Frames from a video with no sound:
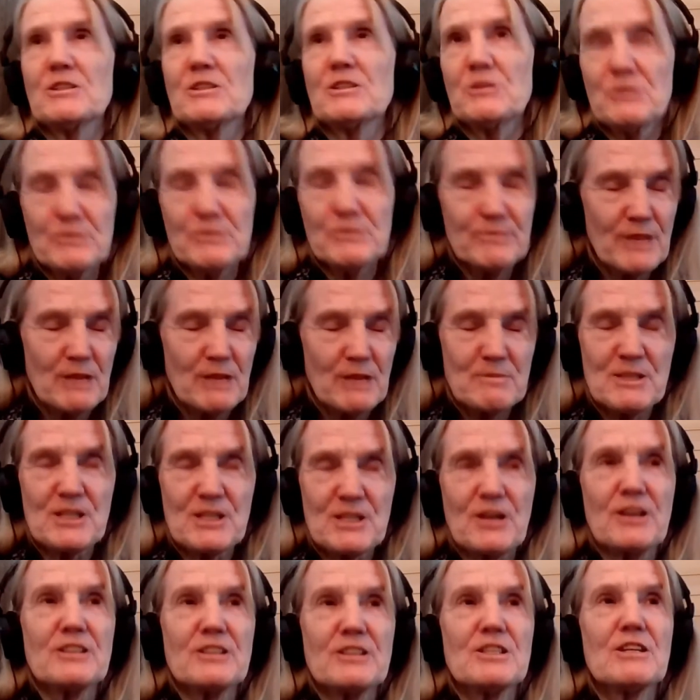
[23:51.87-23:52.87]

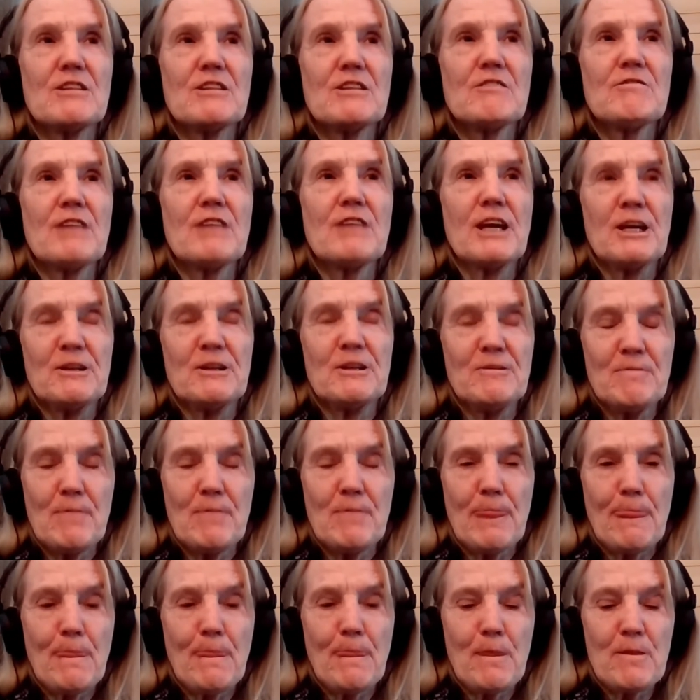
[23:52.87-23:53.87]
the Van
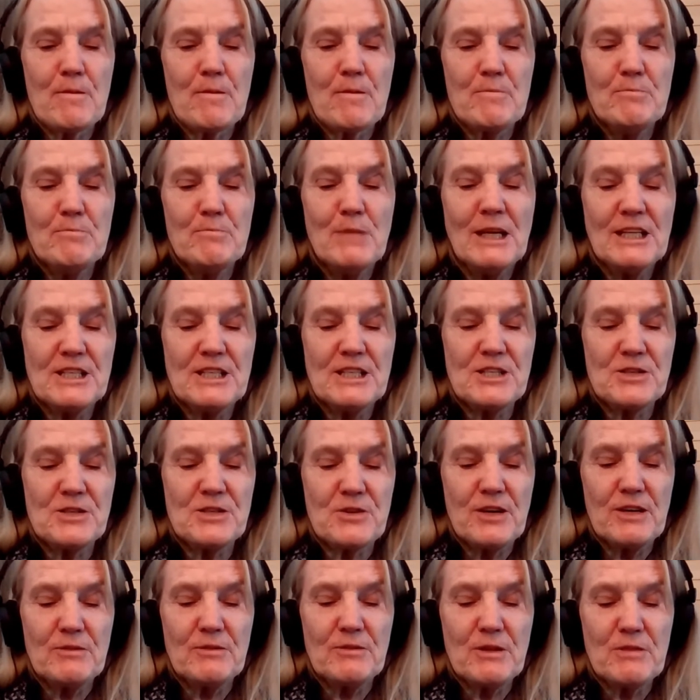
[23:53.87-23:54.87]

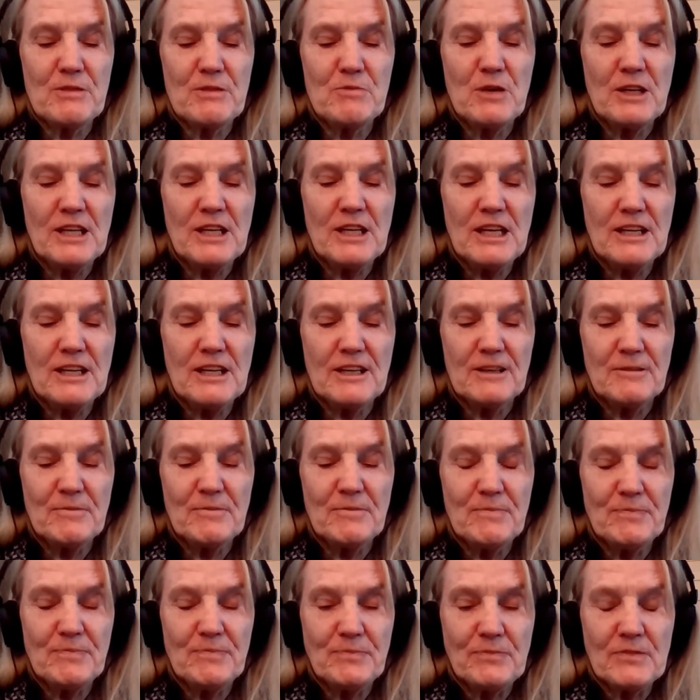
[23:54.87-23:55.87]
ministry with Juanita.
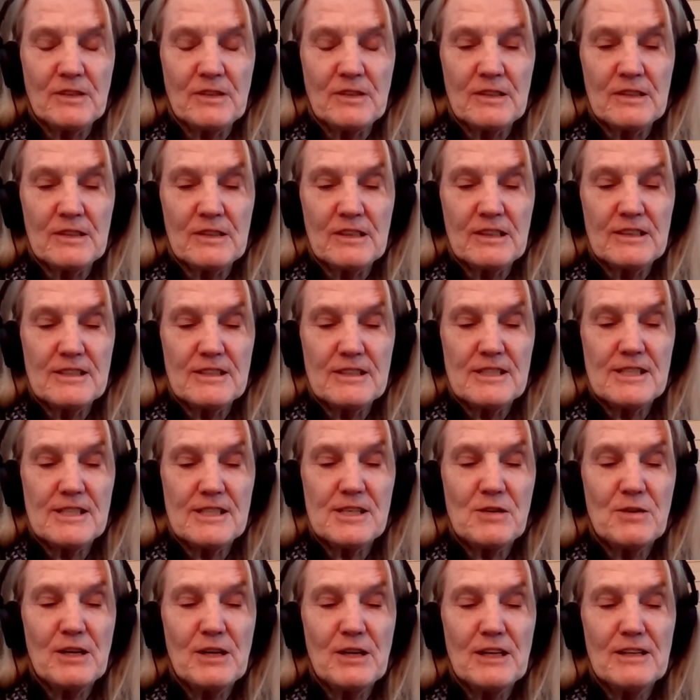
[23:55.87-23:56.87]

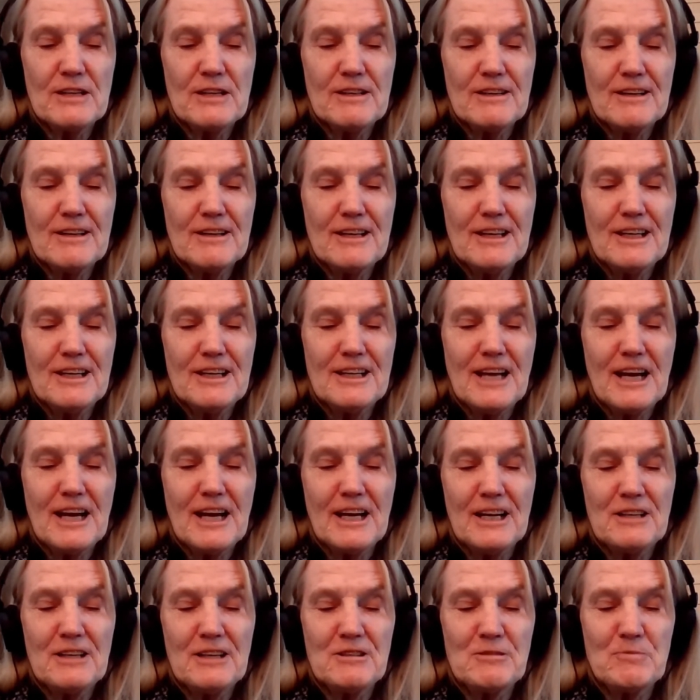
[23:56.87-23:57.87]
So it
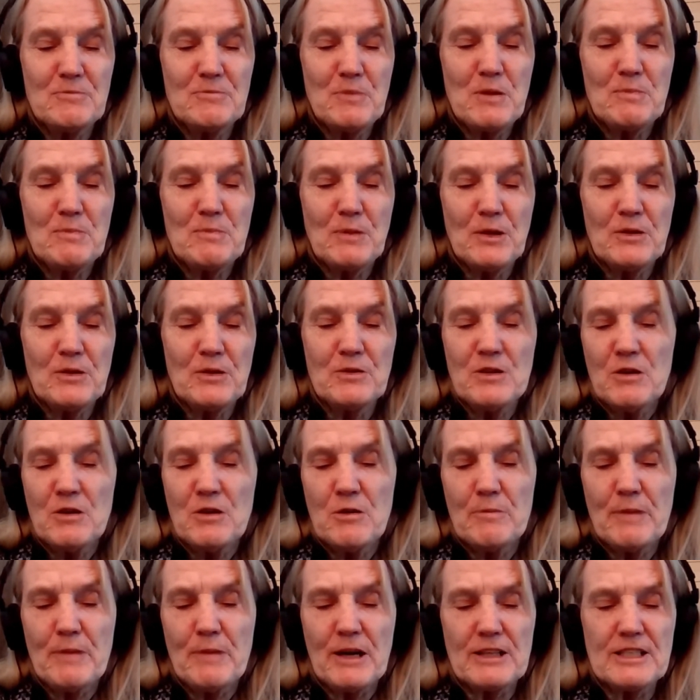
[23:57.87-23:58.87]
had people who knew
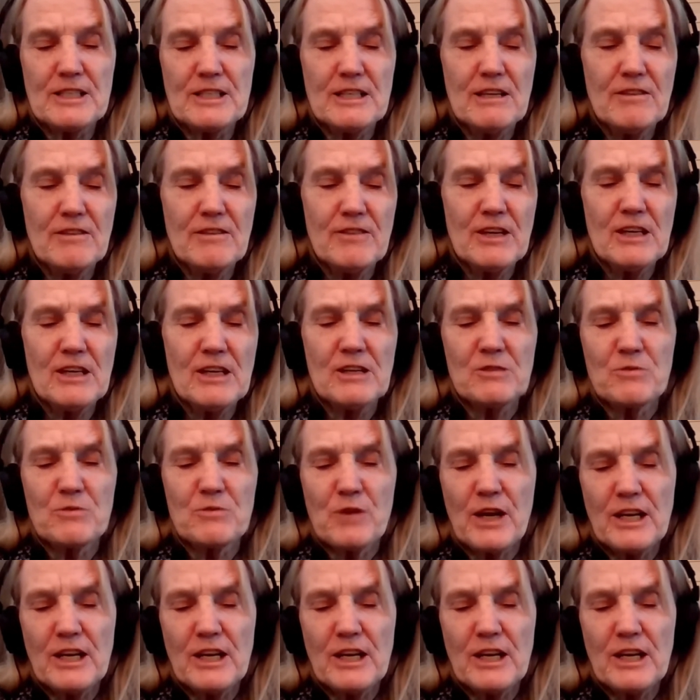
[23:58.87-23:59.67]
about TV and